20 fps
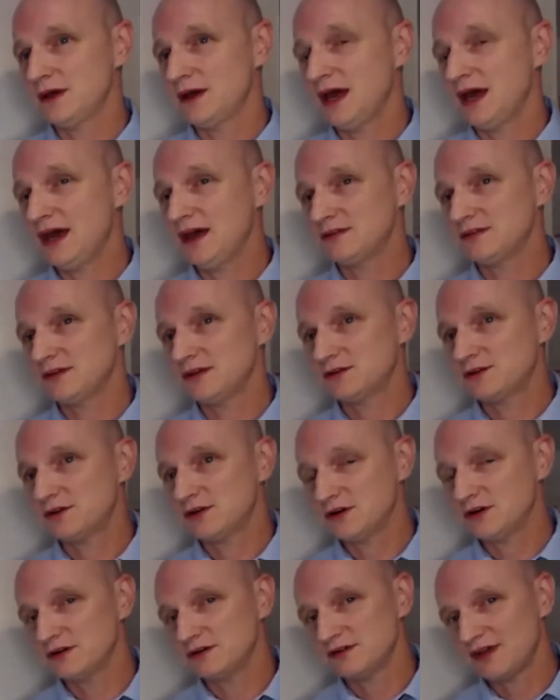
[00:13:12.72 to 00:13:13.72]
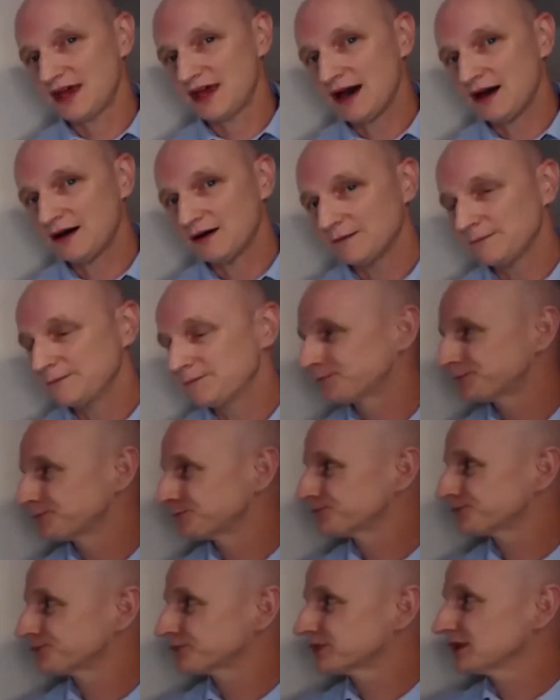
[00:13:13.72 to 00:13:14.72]
as it turns out,
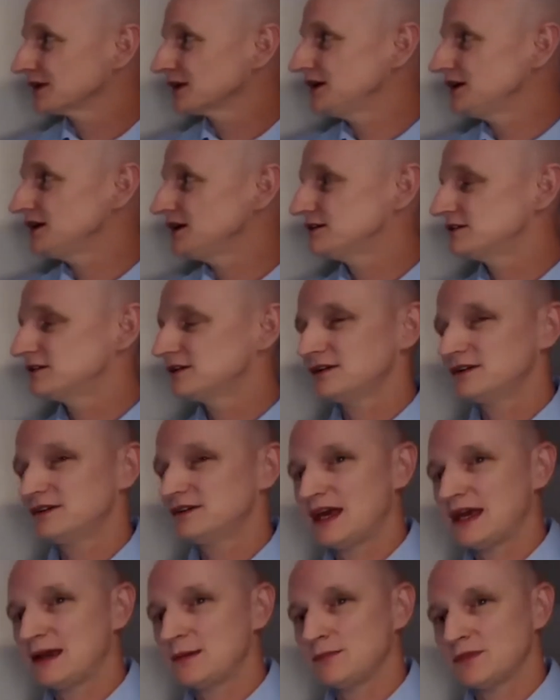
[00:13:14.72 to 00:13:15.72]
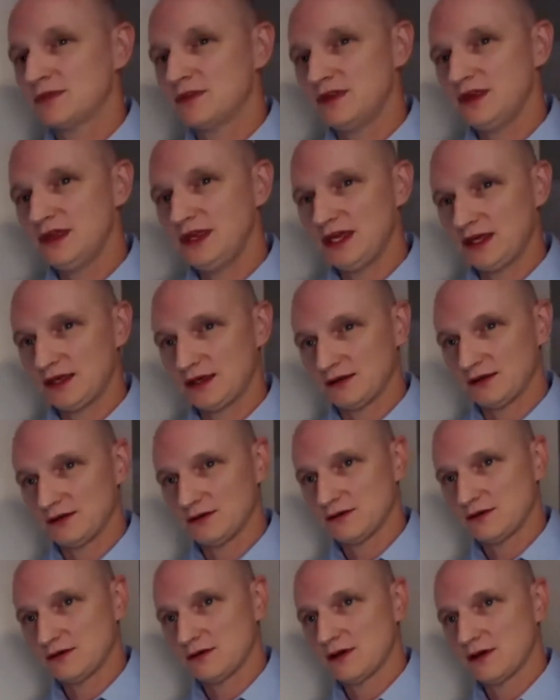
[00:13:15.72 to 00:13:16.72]
is the same thing.
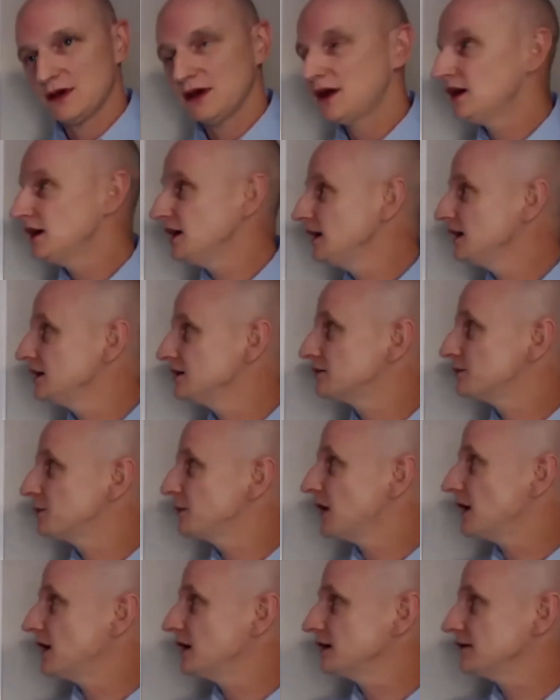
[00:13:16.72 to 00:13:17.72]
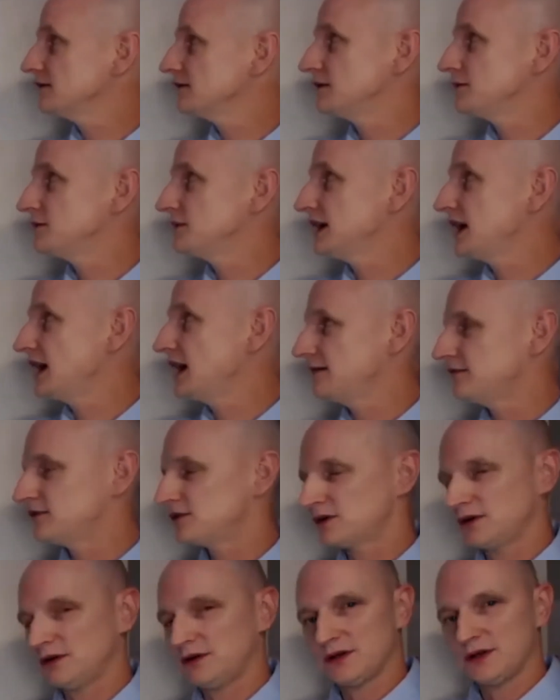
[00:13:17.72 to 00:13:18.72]
It's part of the
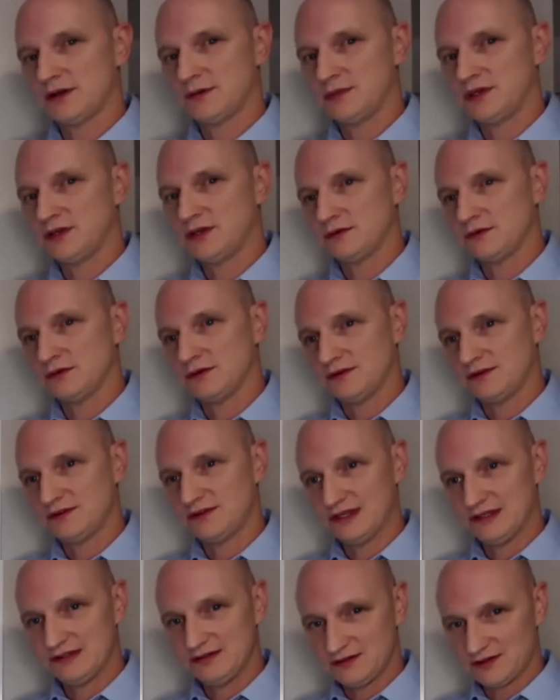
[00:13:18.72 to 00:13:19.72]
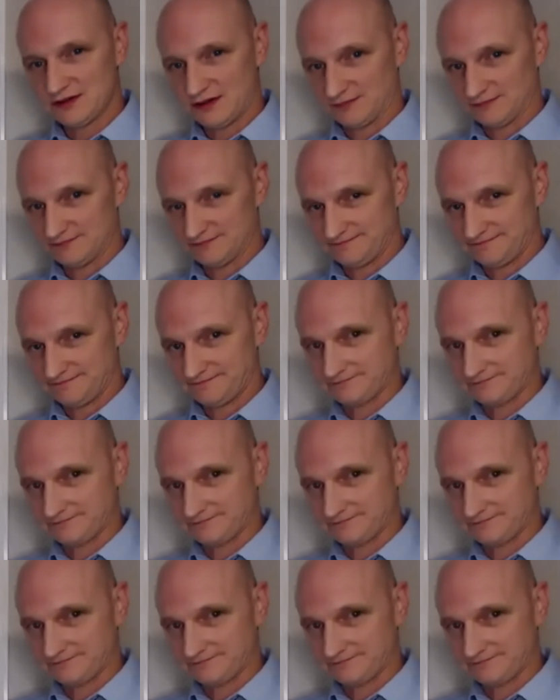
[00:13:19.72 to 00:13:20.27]
behavioral immune system.